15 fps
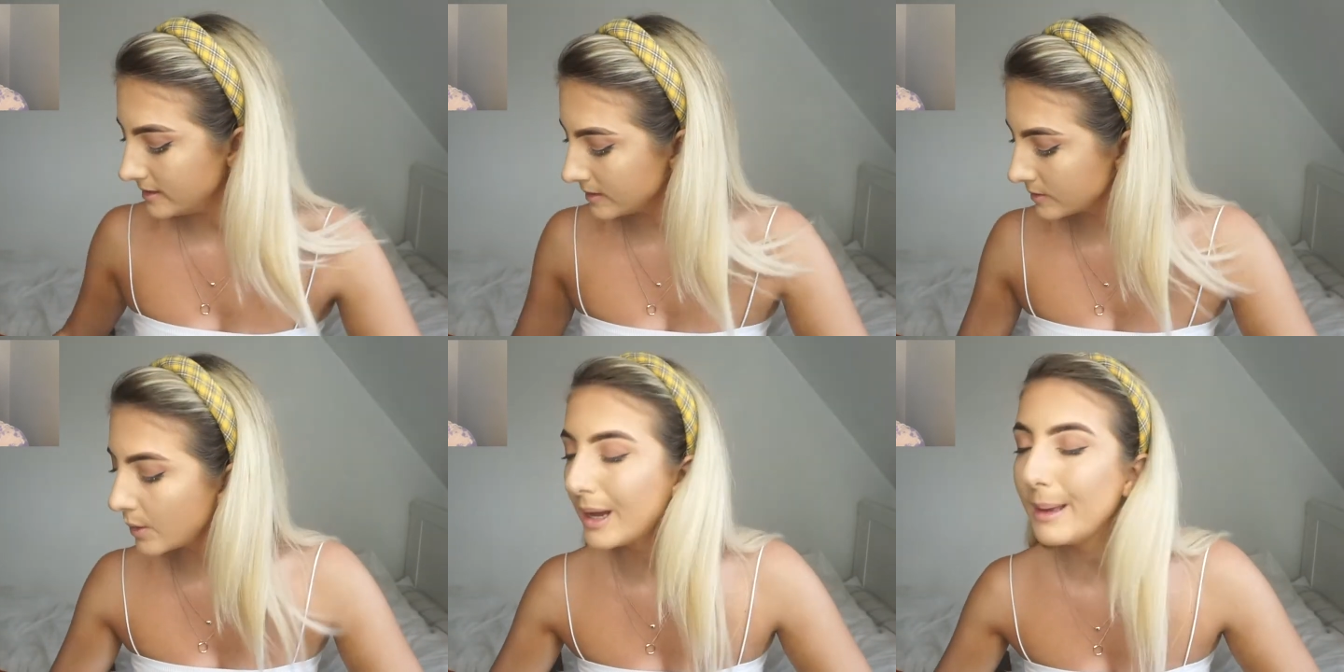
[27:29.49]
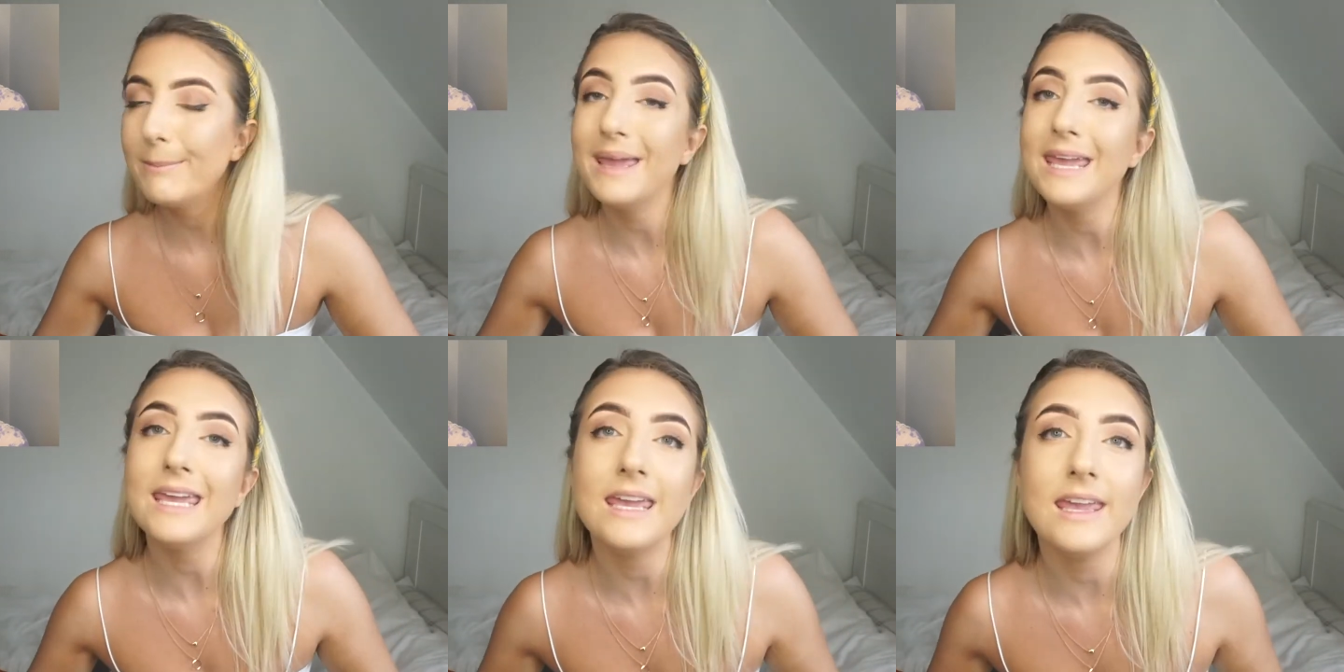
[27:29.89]
It's quite a
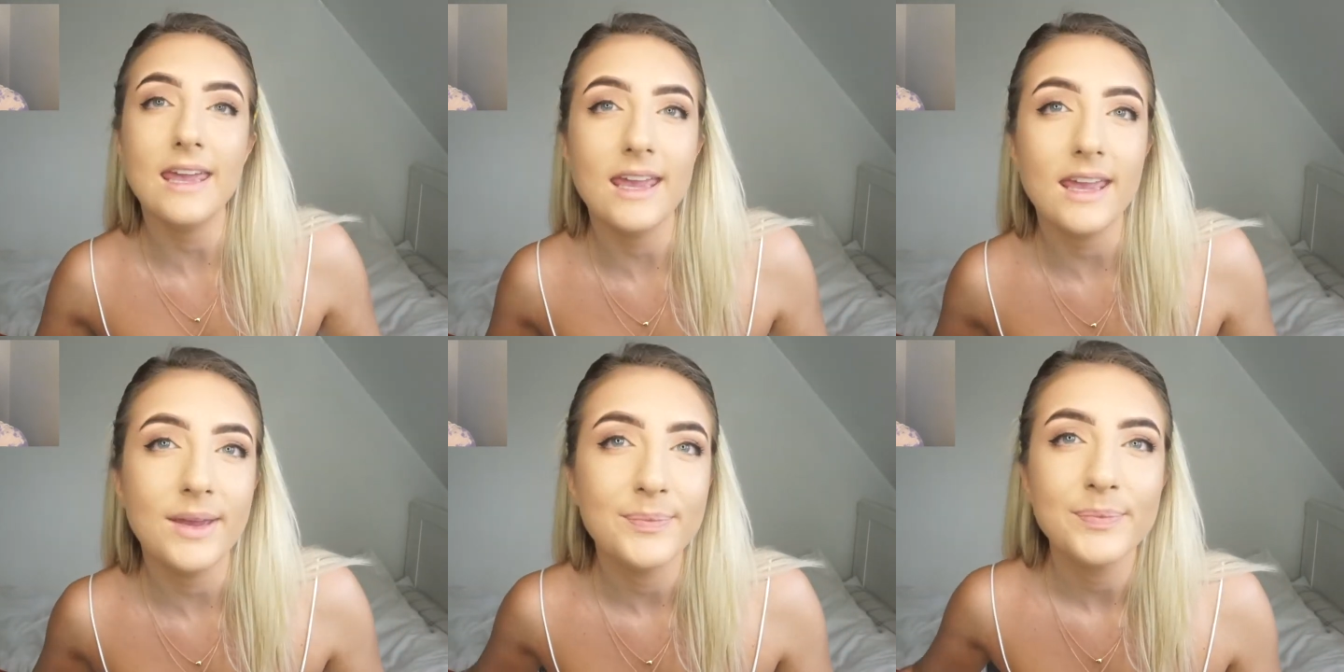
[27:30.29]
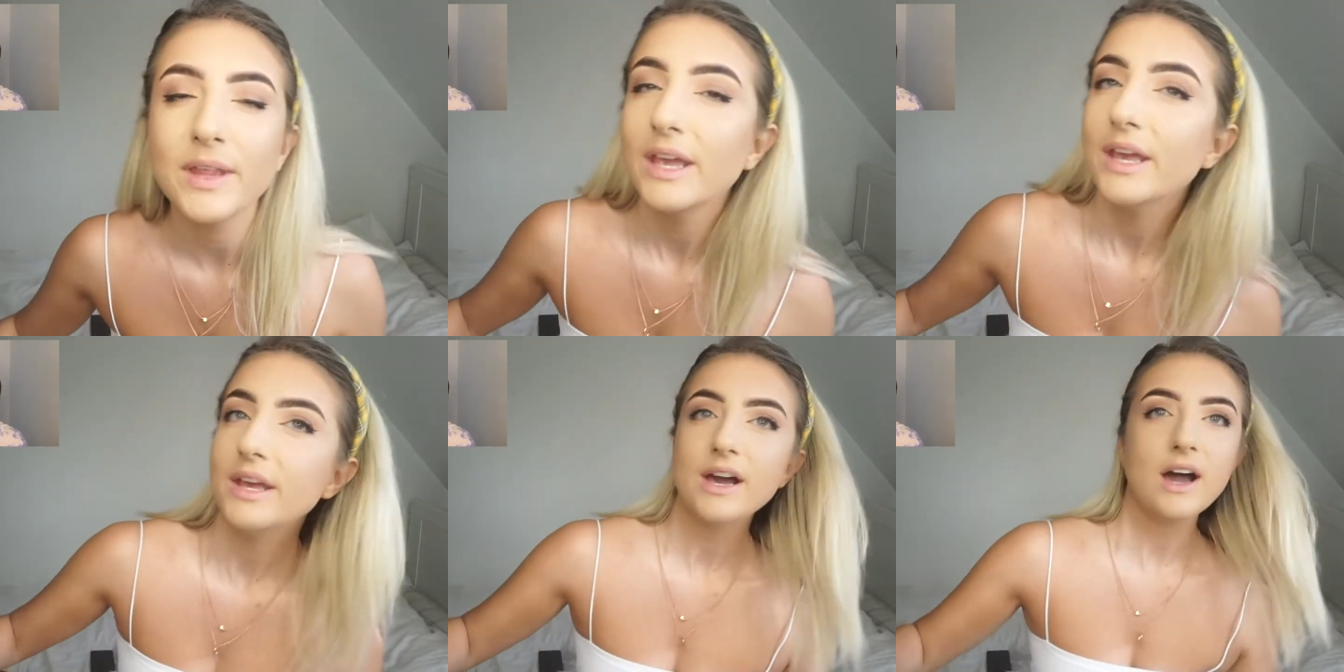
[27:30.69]
pinky
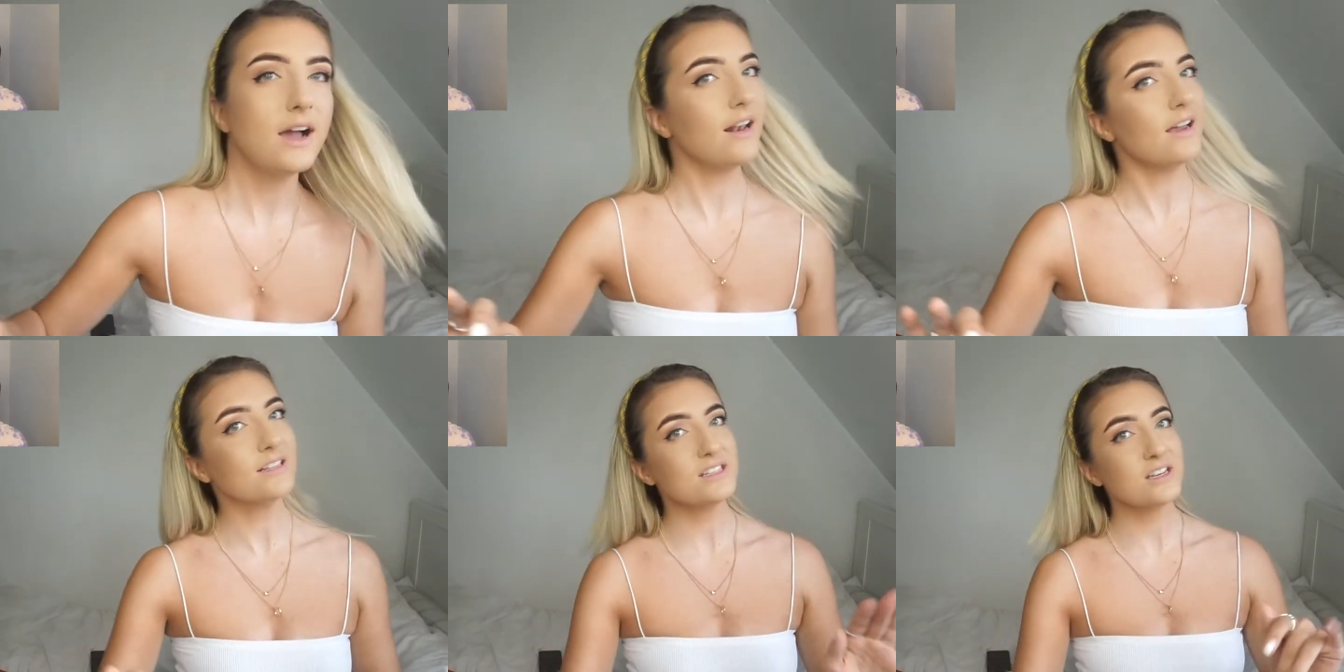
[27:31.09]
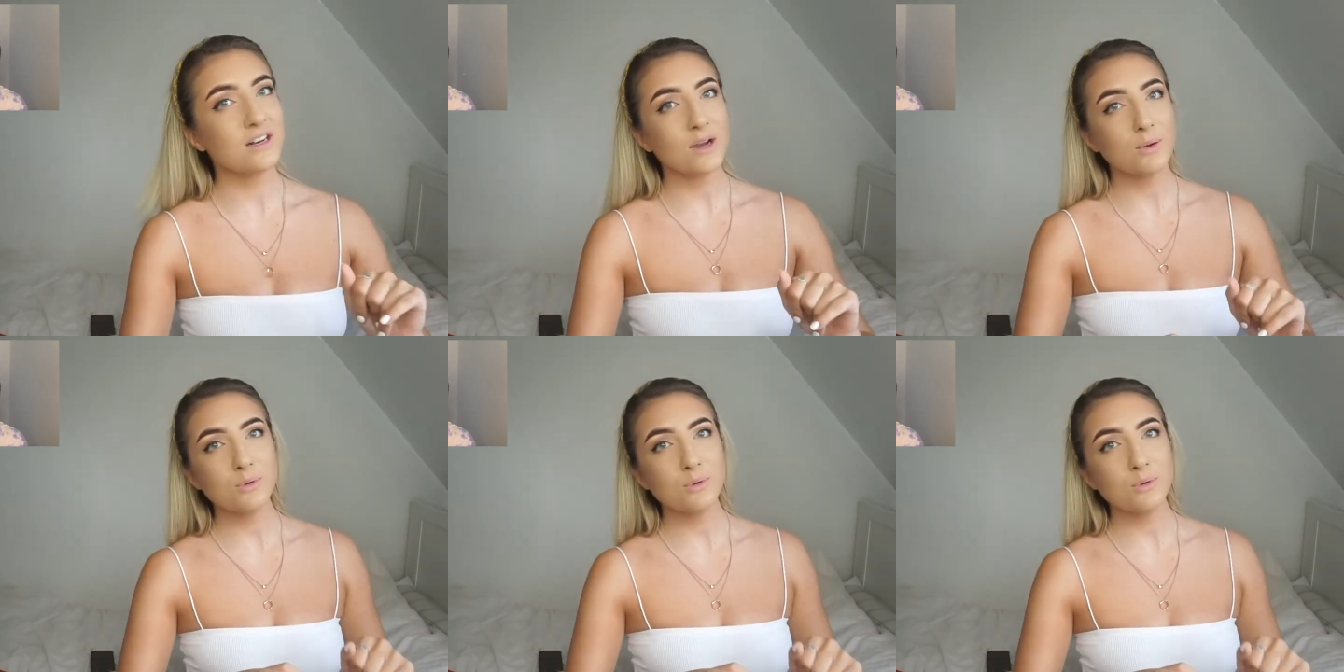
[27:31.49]
highlighter and I